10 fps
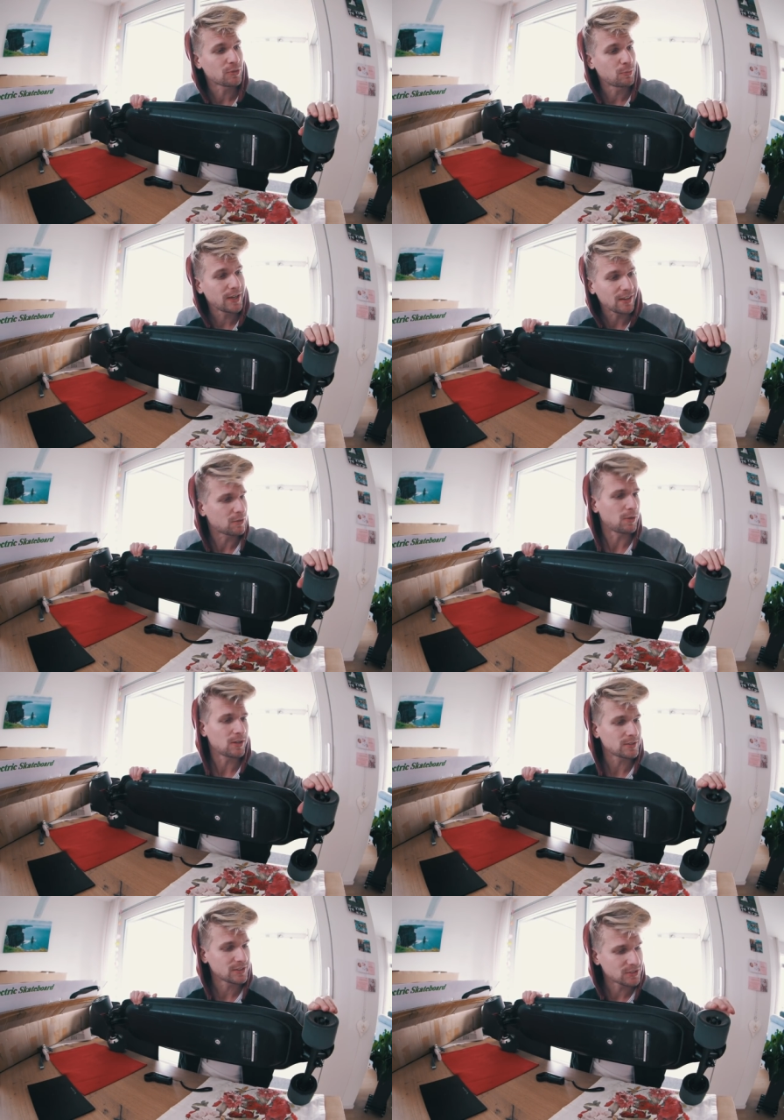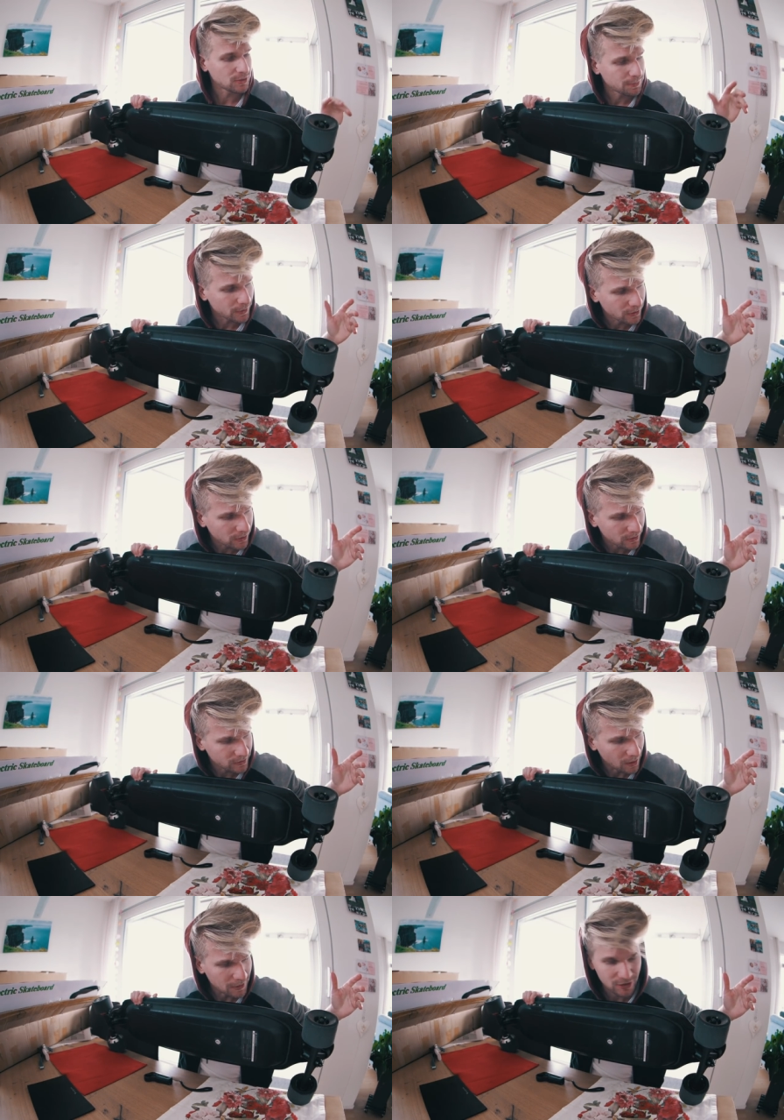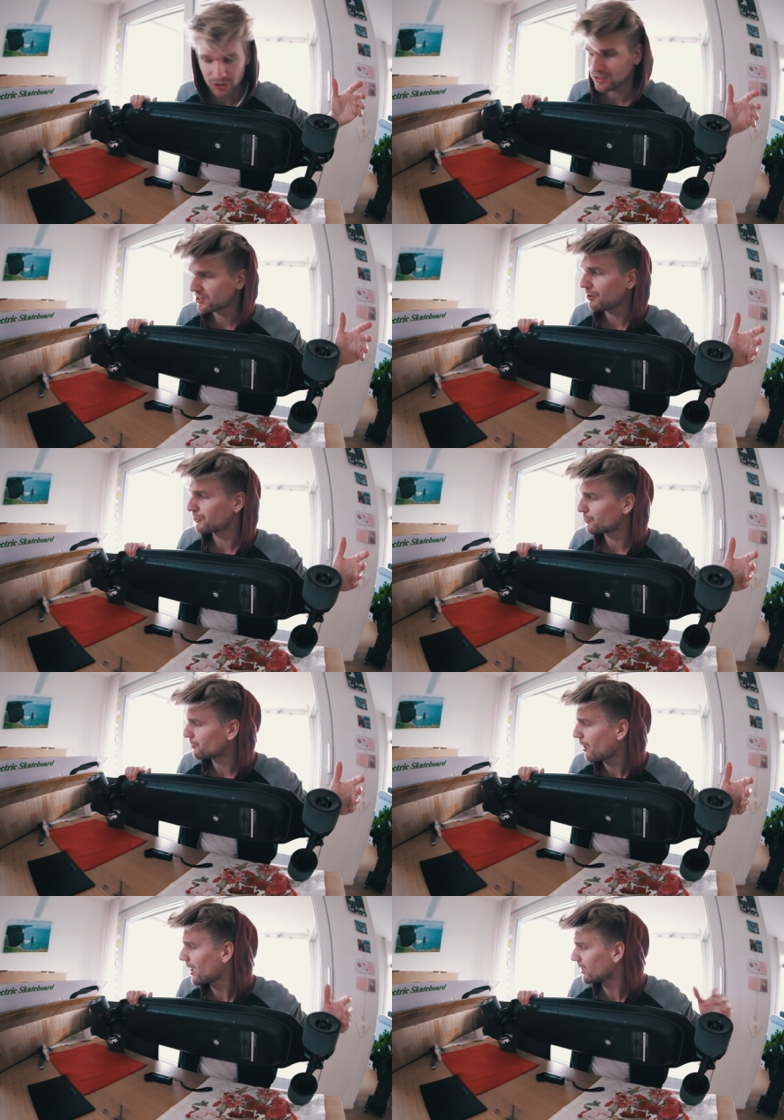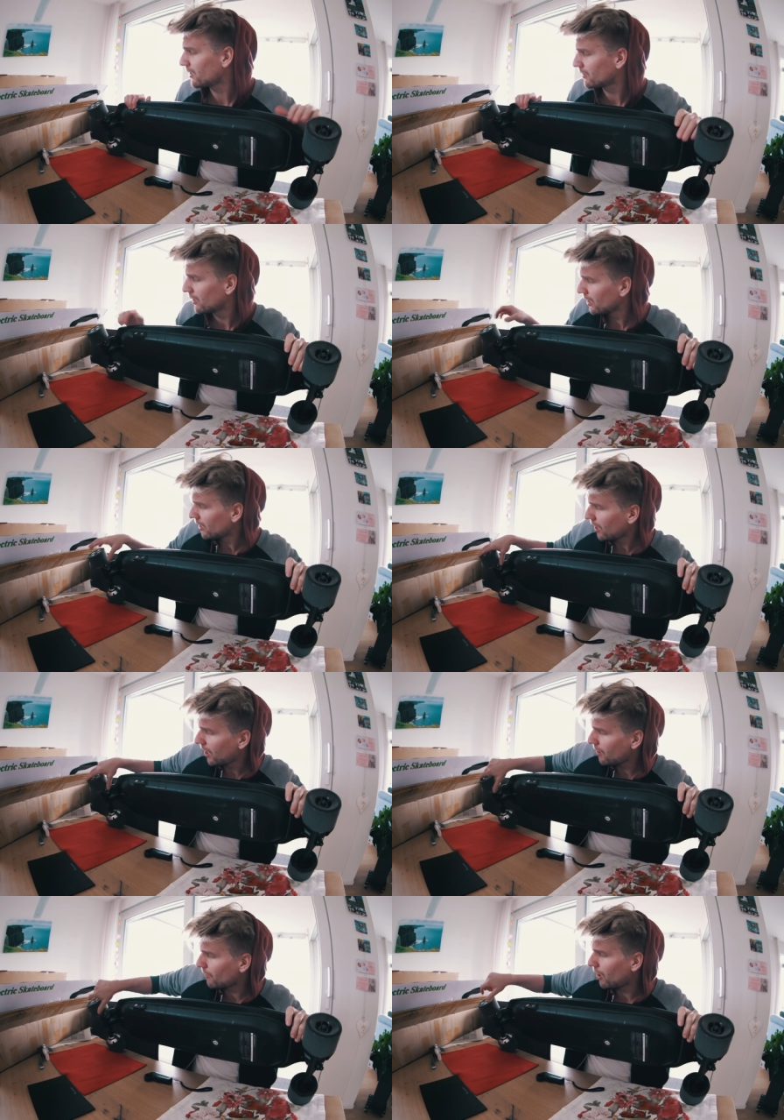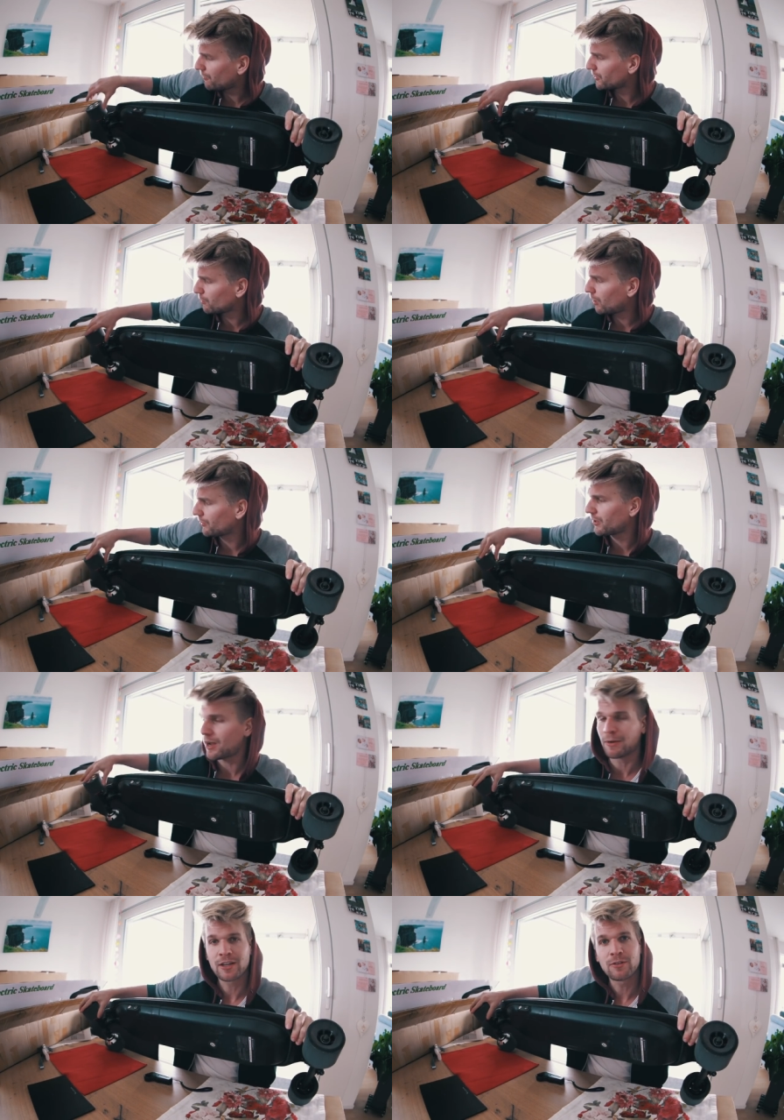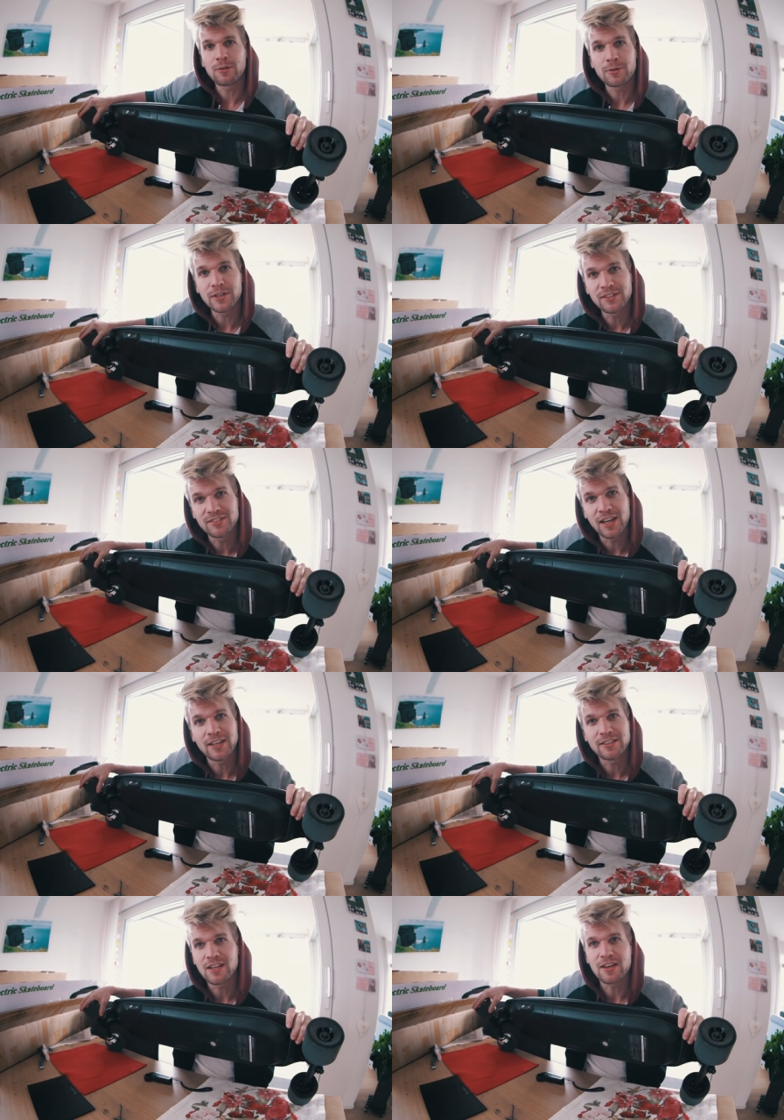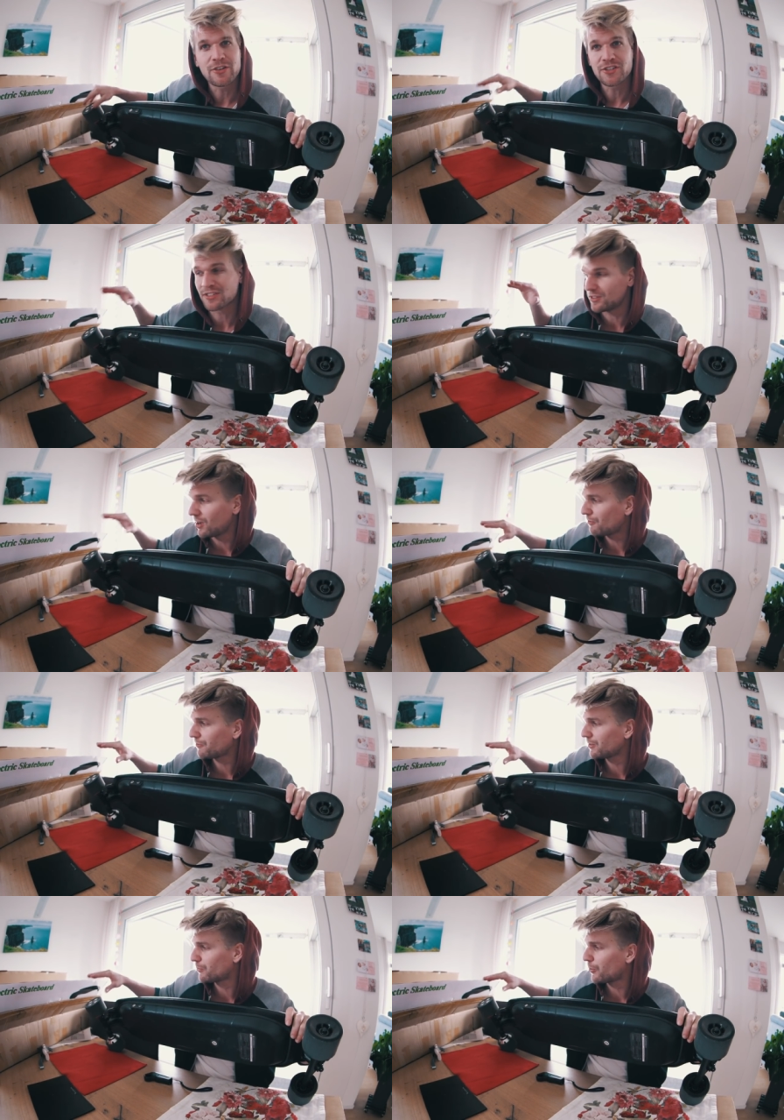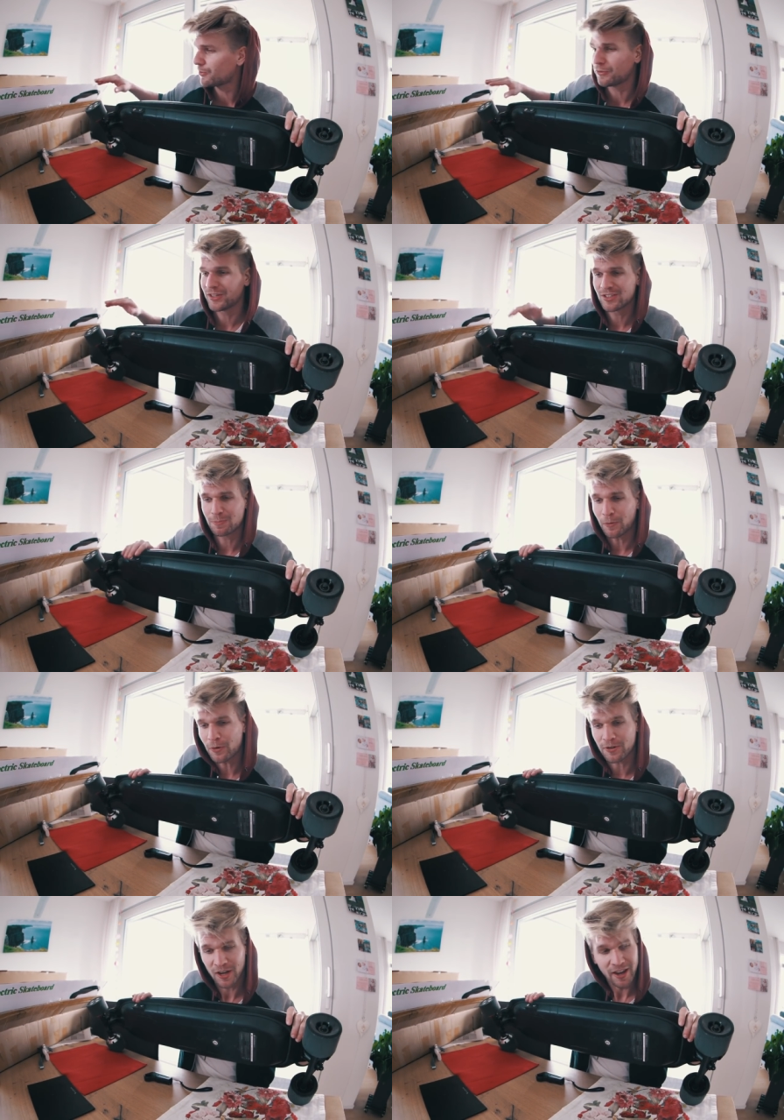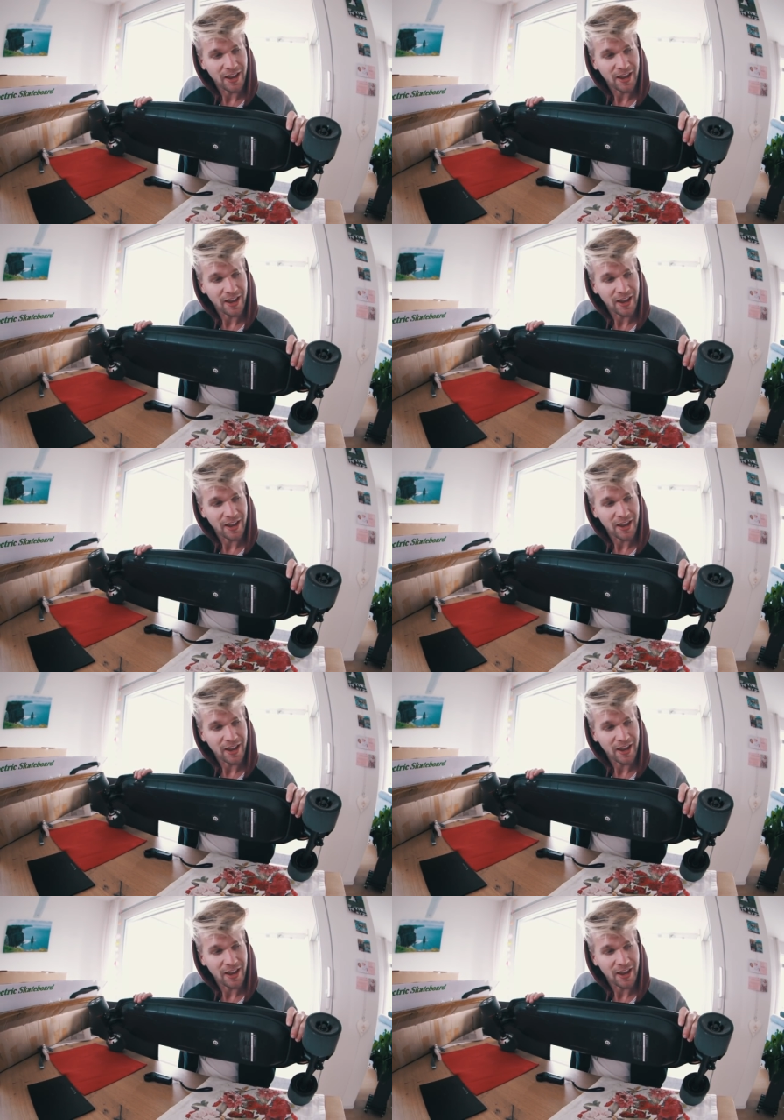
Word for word: The wheel quality is super good. I mean, just after riding after one time, I can already say there's nothing wrong with this board.